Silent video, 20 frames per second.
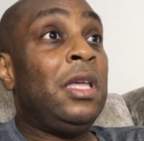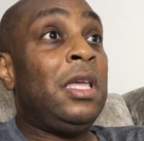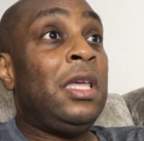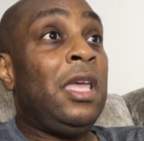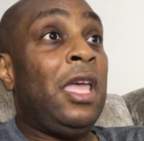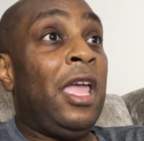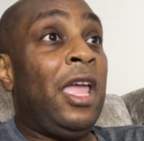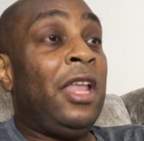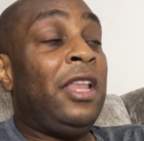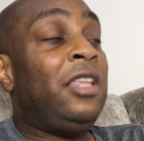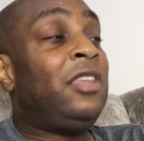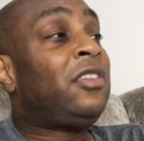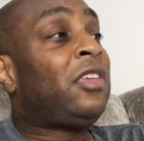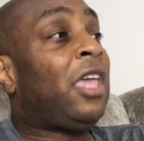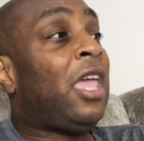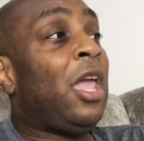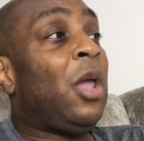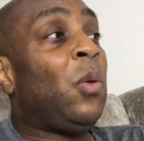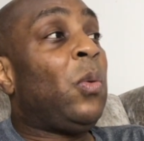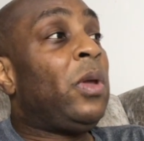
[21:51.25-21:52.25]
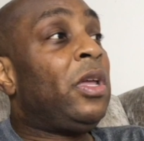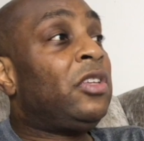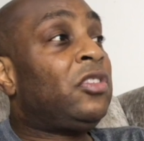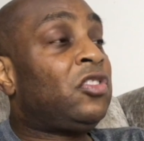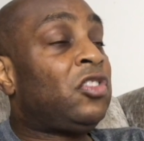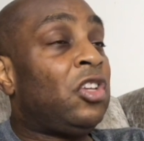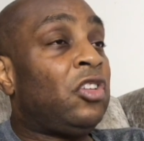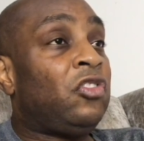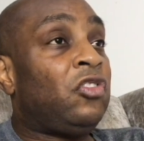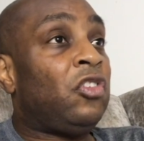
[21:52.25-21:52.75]
Yeah. And he's carrying
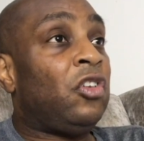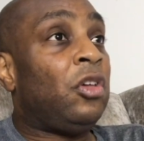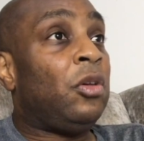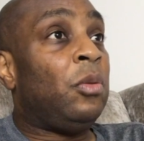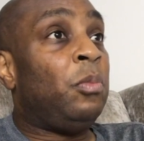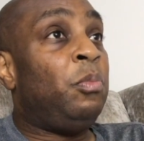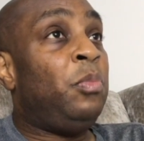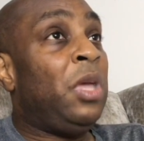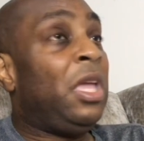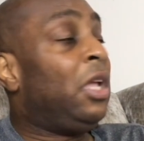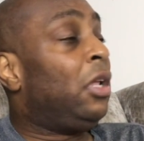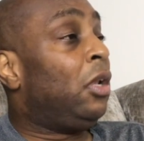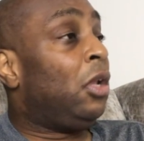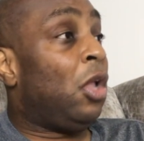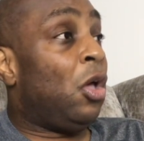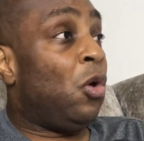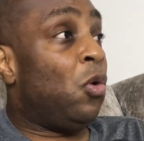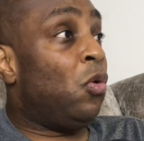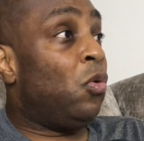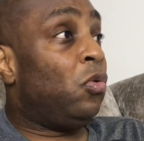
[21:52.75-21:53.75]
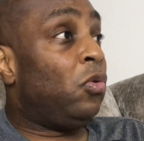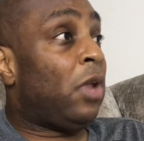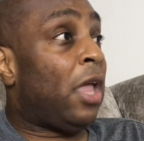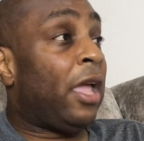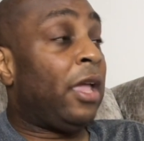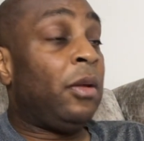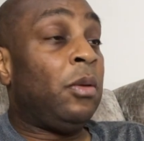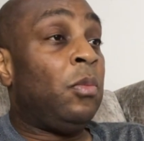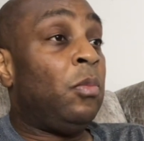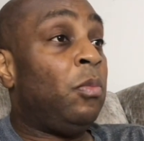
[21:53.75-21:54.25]
such a big load.
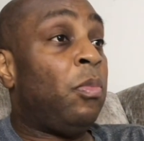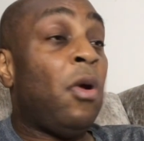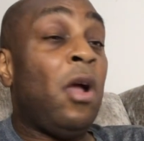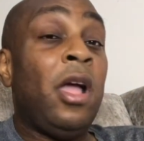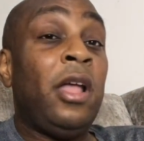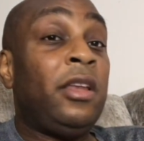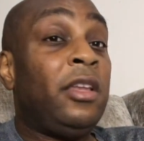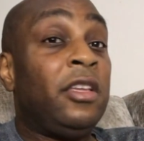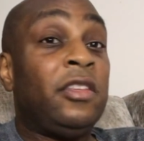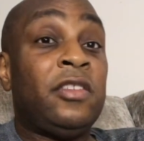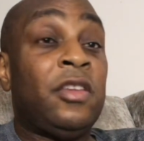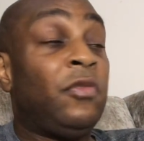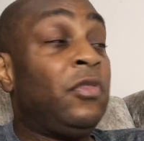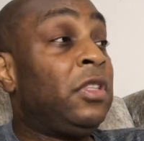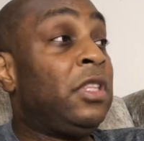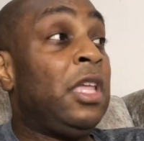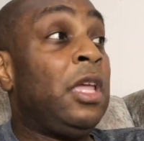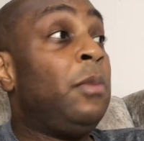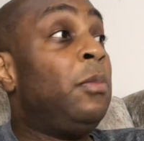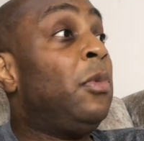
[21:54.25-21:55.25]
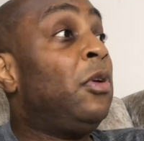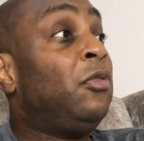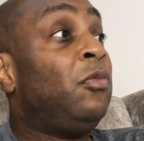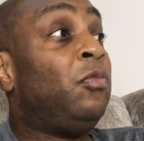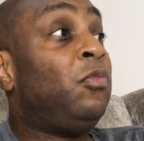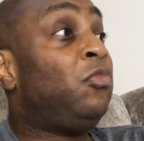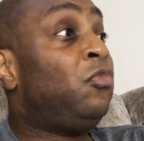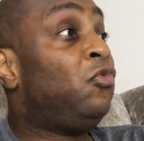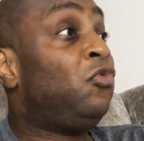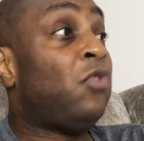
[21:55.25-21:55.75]
Like, Bron does everything but
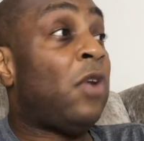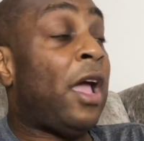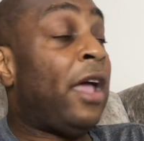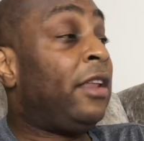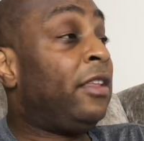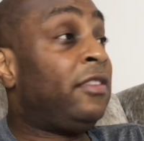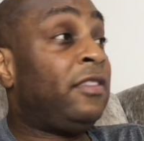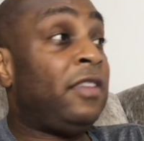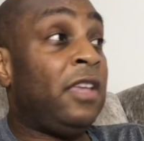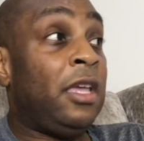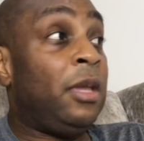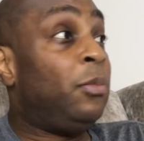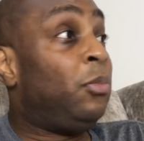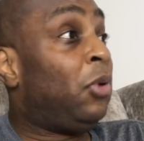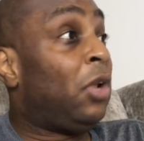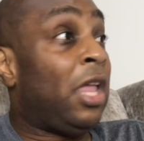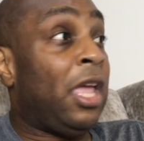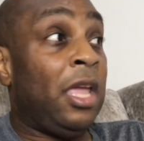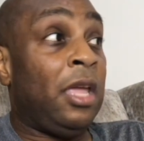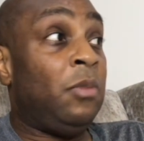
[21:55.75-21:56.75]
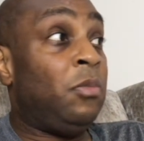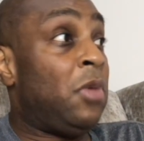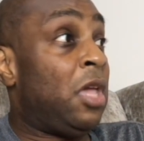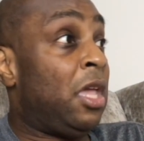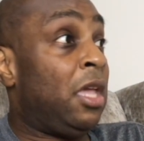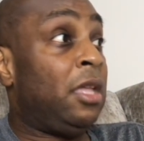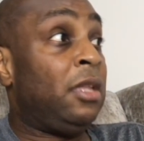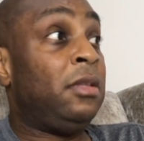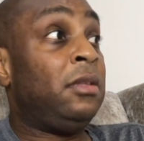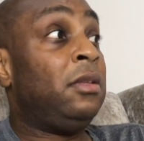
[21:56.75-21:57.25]
drive the team playing,
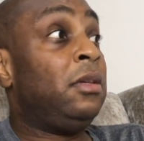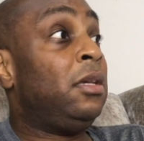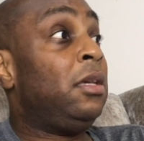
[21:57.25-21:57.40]
man.